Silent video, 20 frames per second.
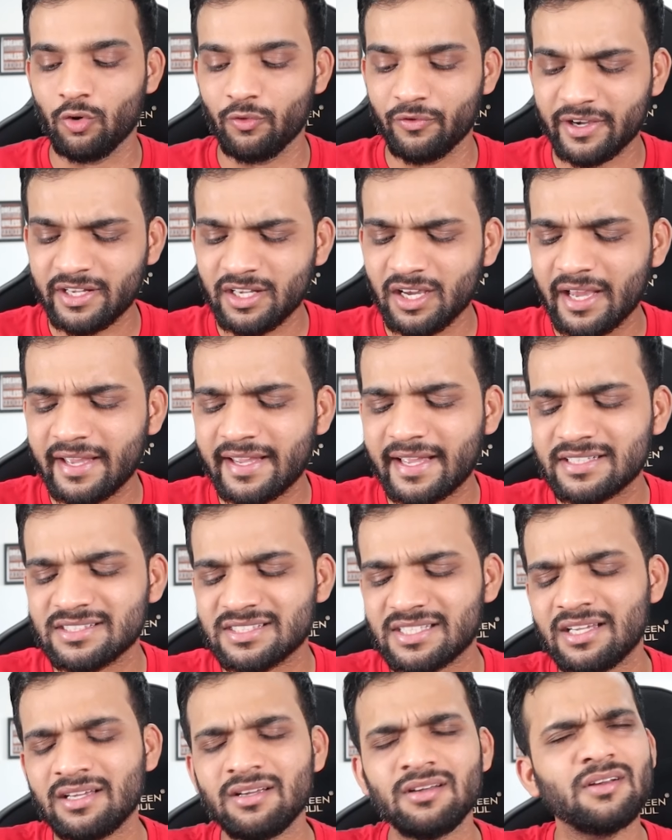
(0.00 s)
Over here, I
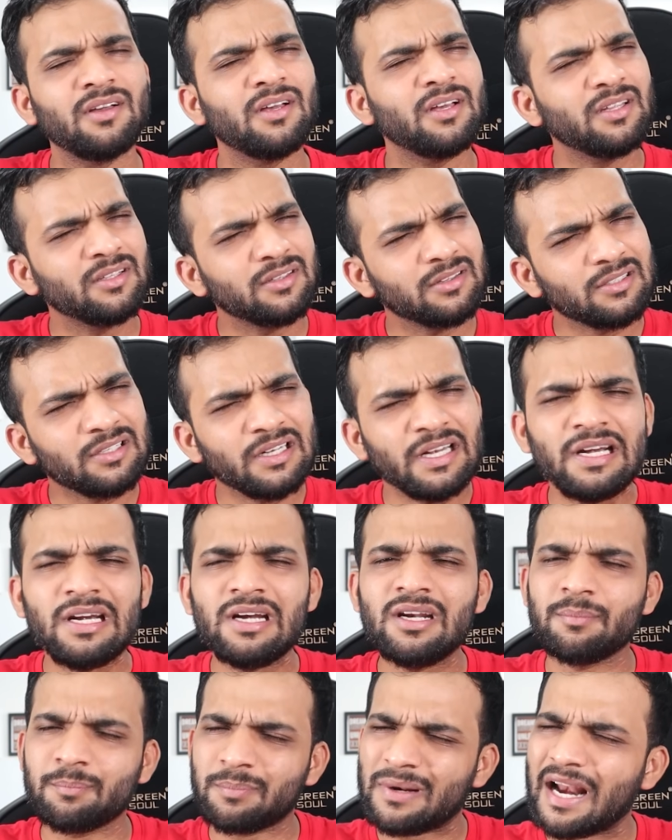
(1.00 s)
can say
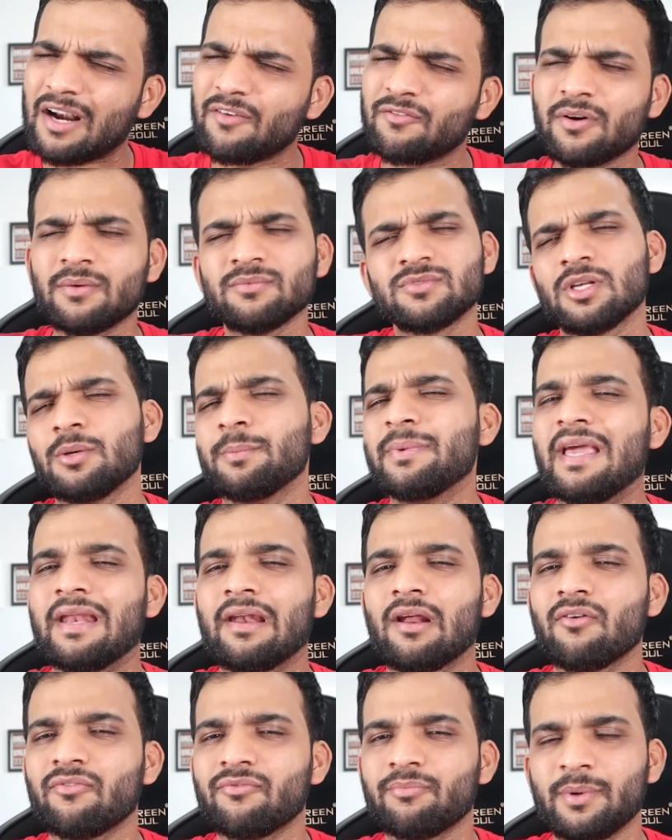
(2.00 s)
three platforms will be
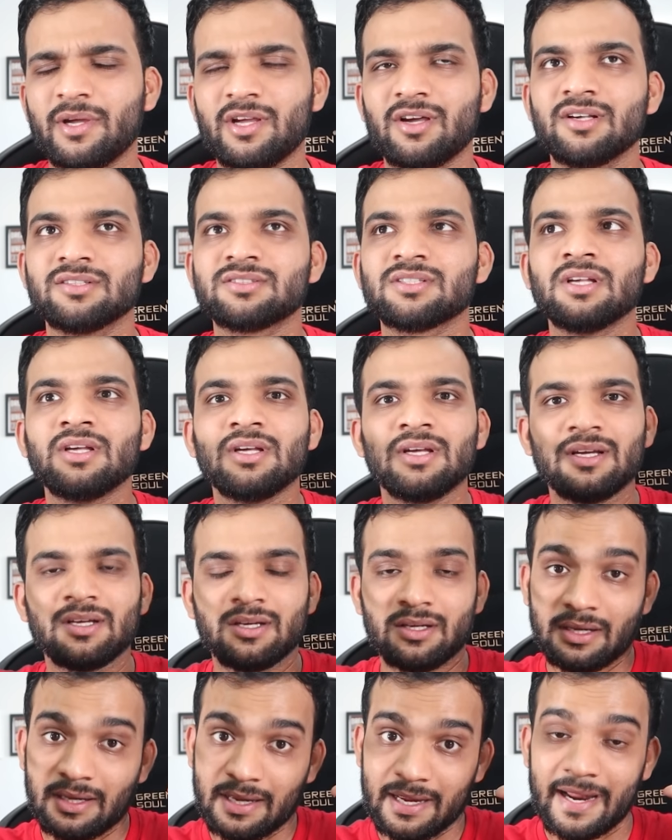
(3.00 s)
enough because
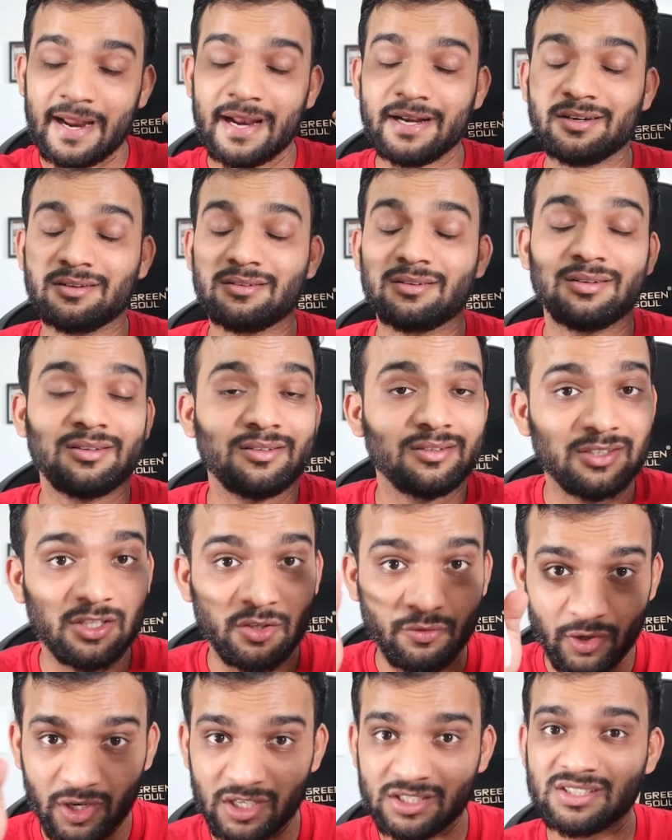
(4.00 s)
at
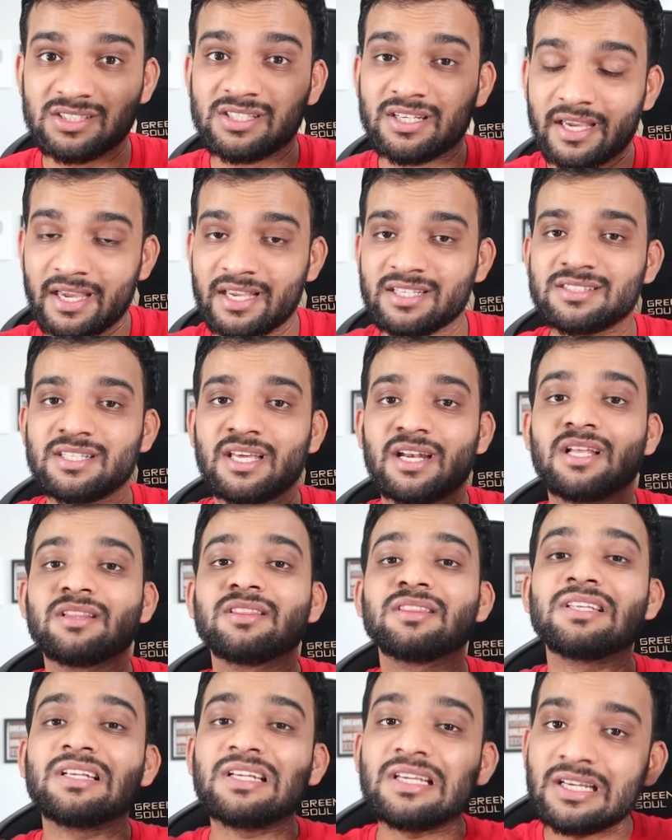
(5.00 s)
the worst case, there
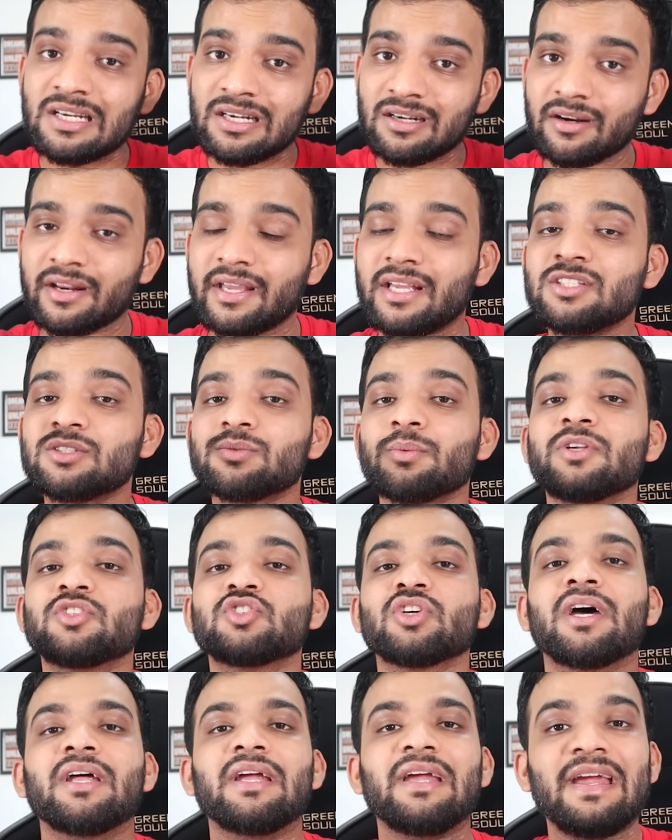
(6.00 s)
are three trains
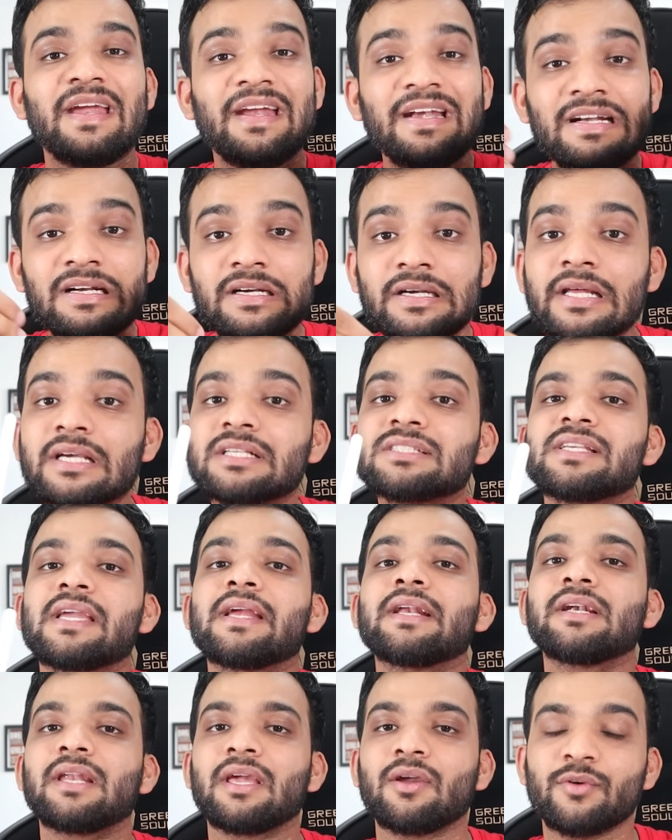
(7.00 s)
which are
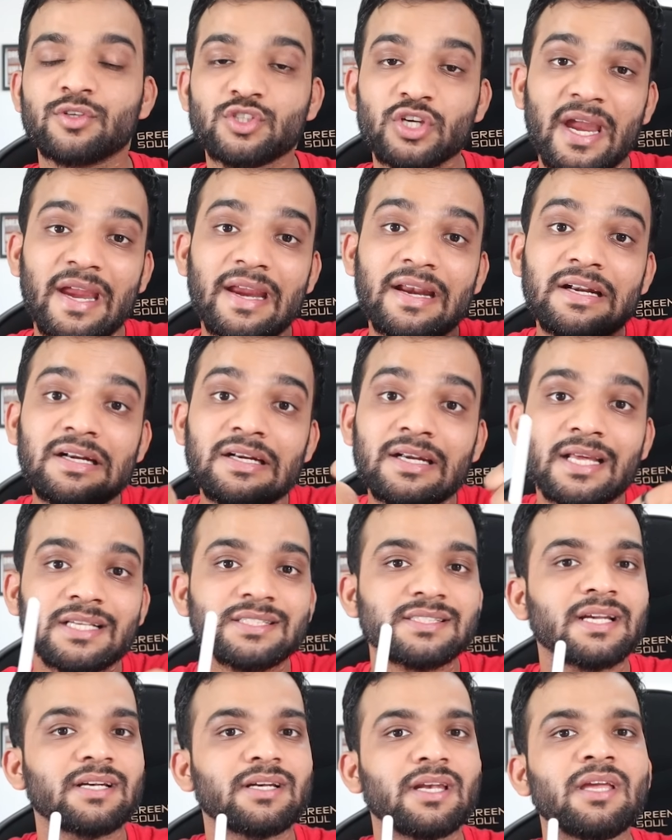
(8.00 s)
intersecting, which are
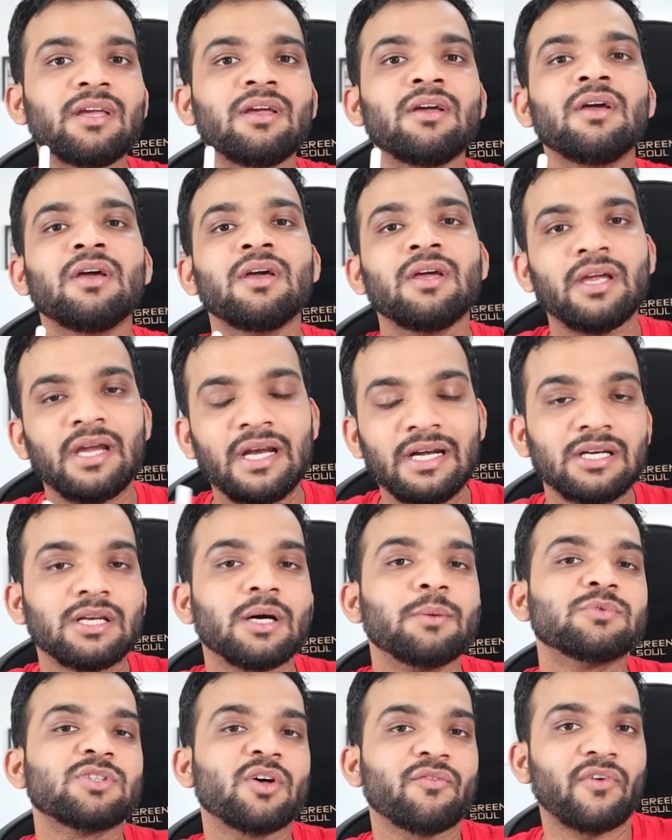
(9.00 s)
intersecting
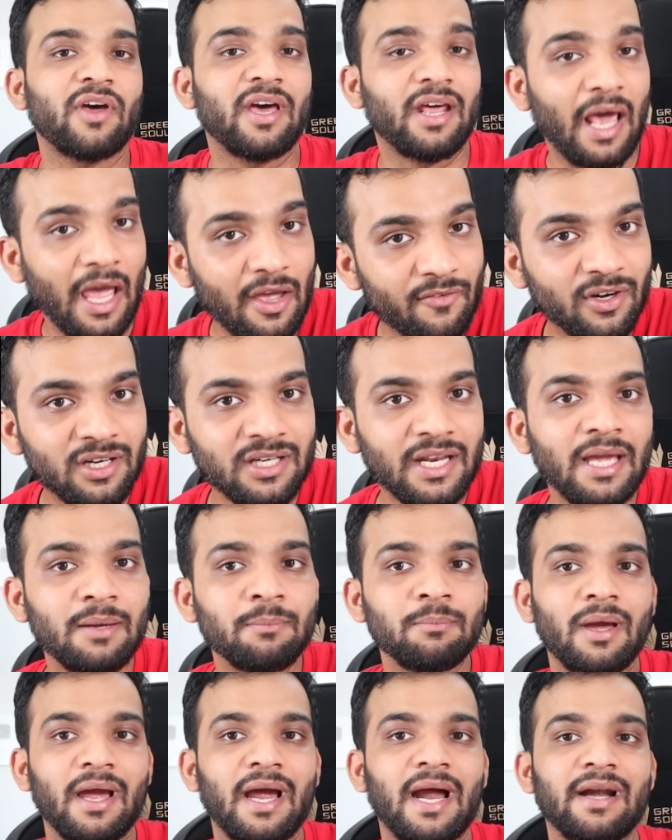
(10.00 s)
in terms of arrival
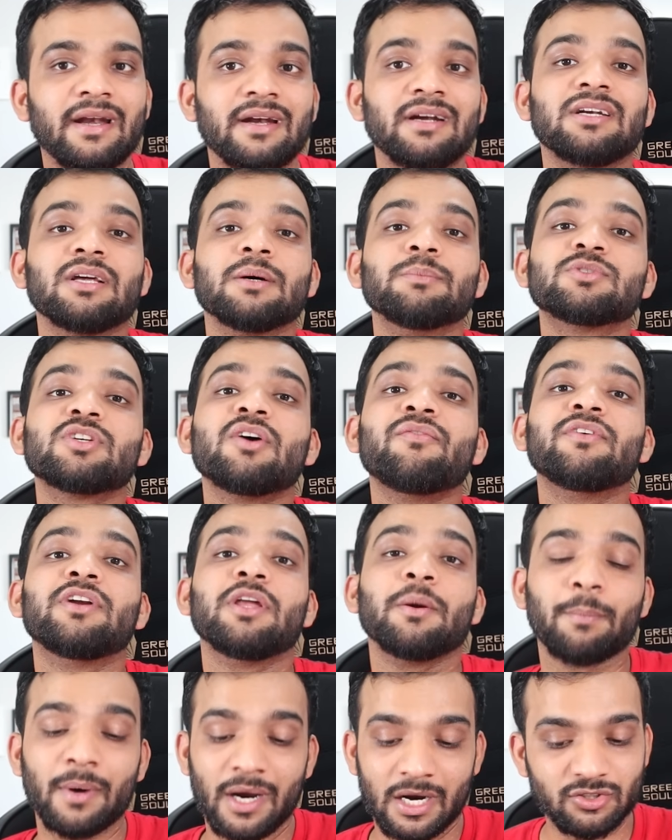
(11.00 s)
time and in terms
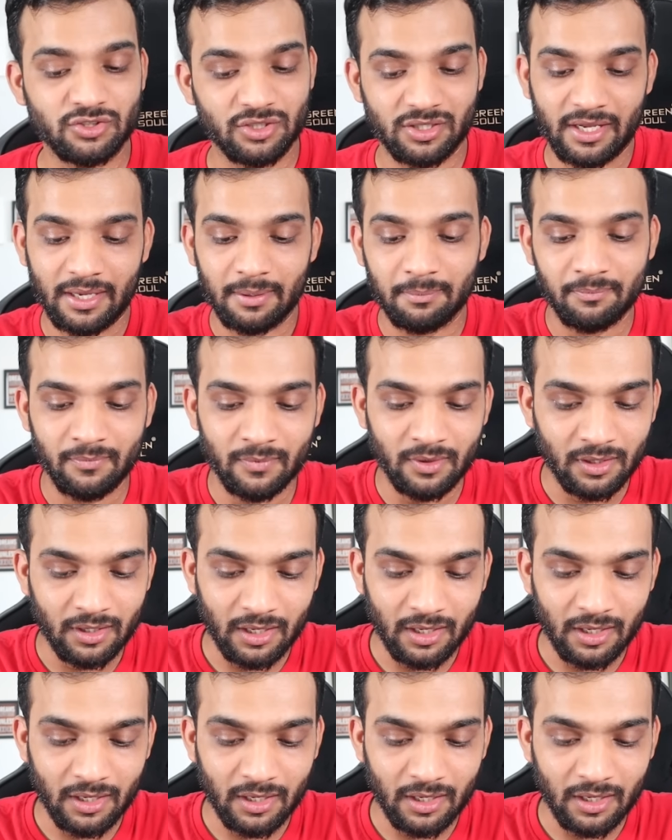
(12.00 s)
of departure time.